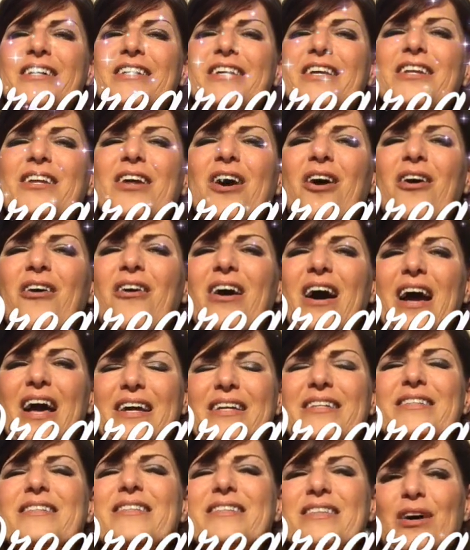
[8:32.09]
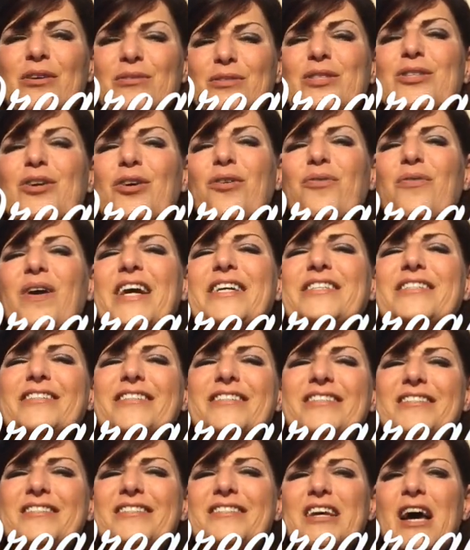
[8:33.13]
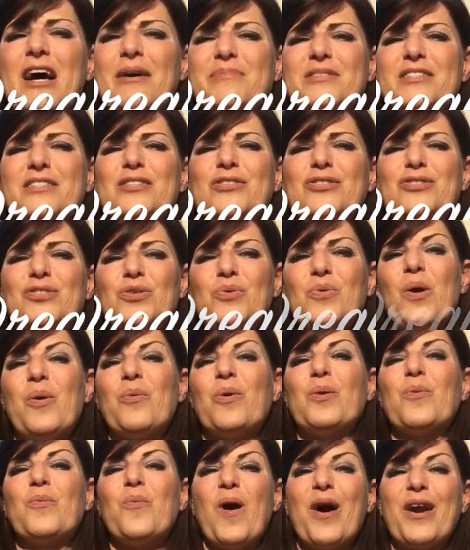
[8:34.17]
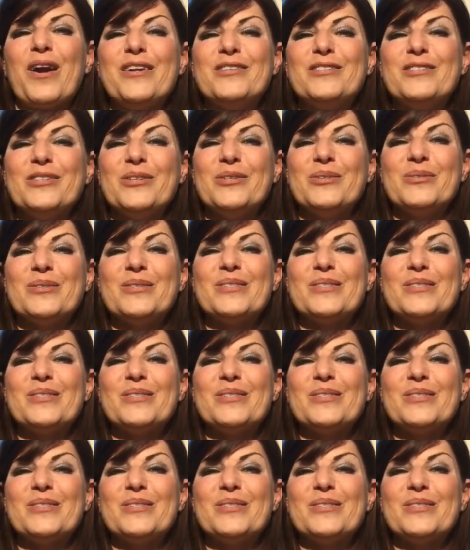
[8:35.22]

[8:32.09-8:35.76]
you know, and those courageous steps to do what we want to do.